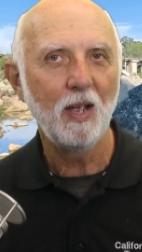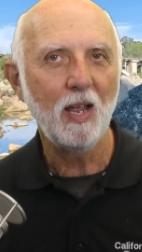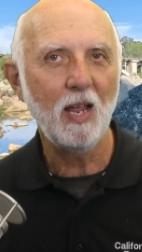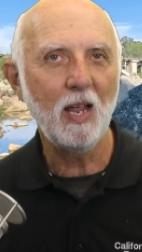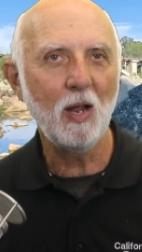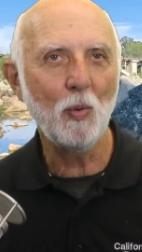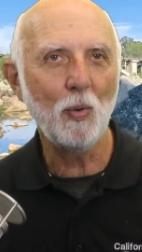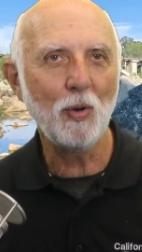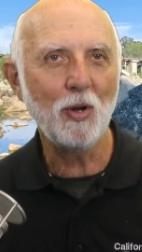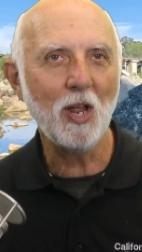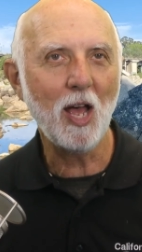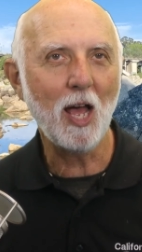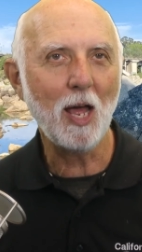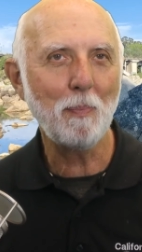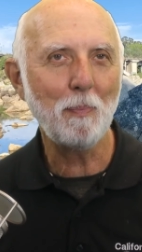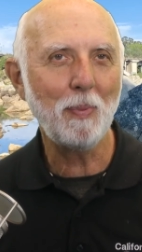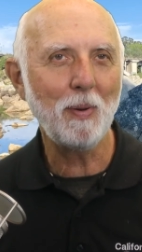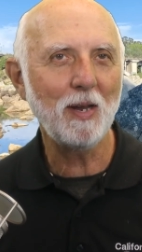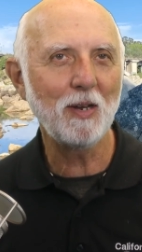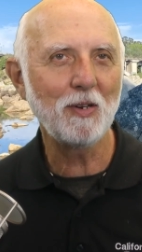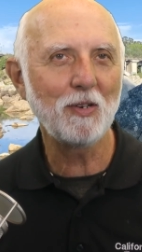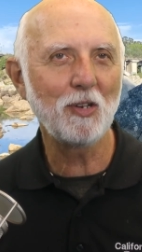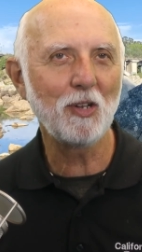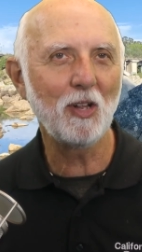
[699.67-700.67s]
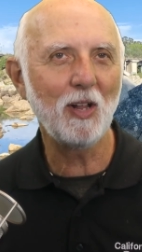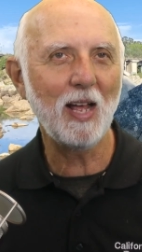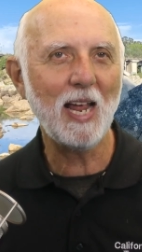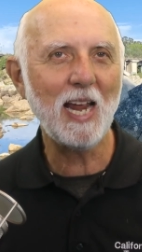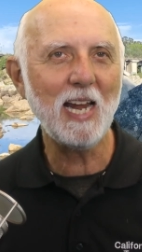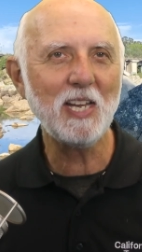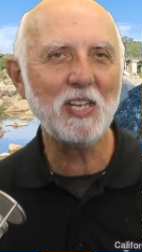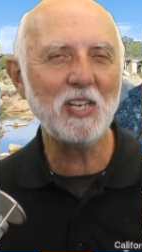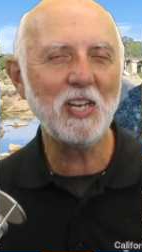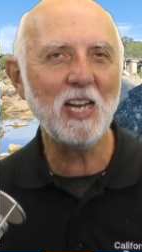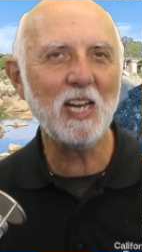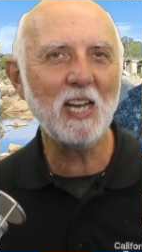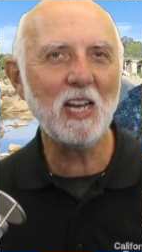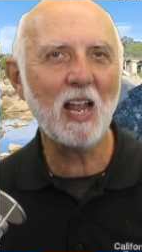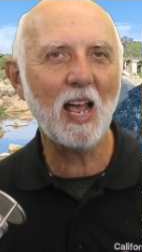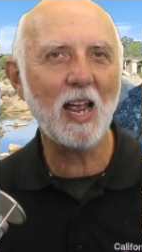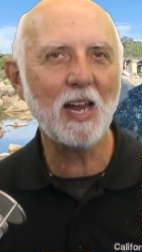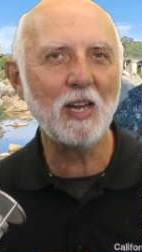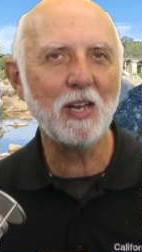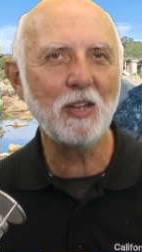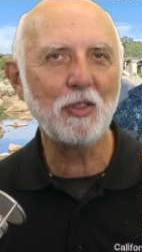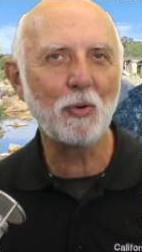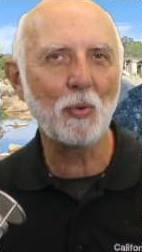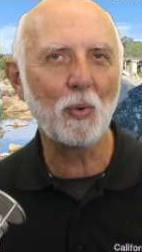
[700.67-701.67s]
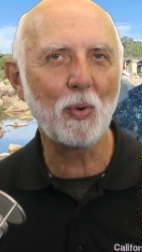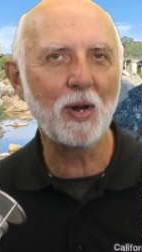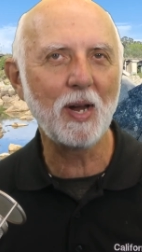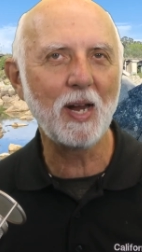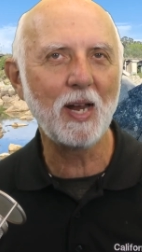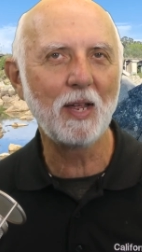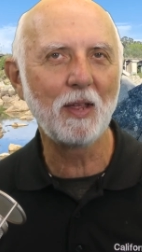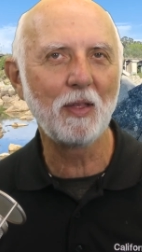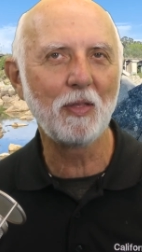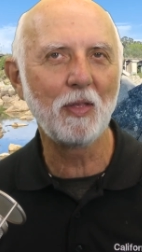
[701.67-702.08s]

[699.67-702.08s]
It would not be until eighteen ninety-three